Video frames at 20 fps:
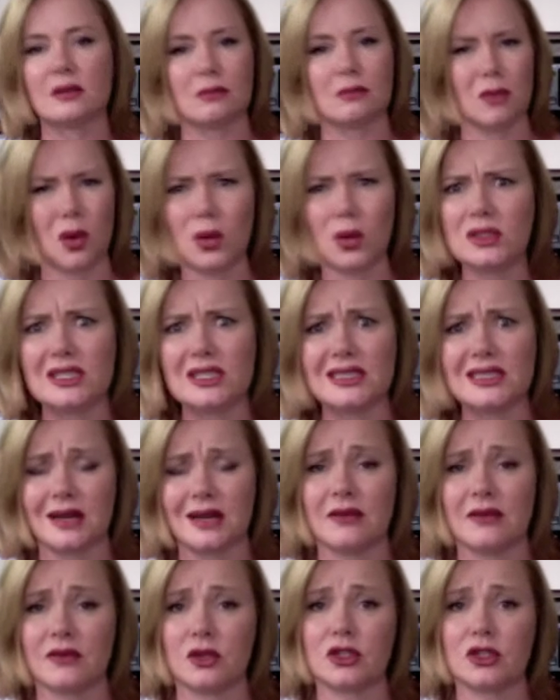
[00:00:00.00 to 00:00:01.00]
more
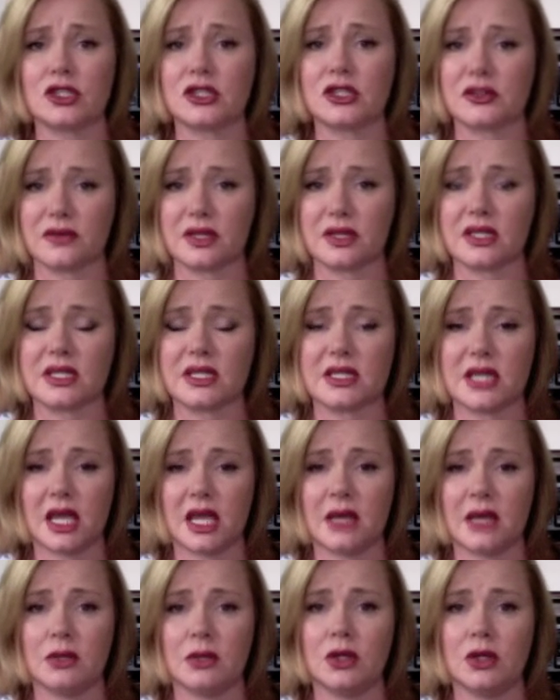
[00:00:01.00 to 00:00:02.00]
detailed versions of the
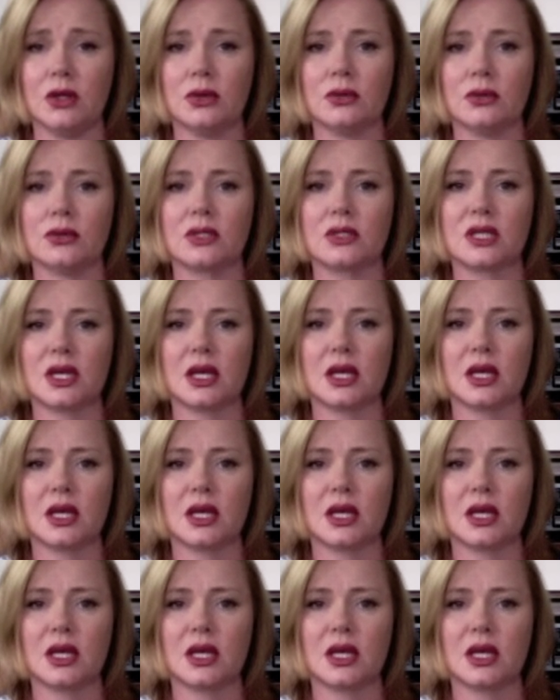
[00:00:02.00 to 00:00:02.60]
same news.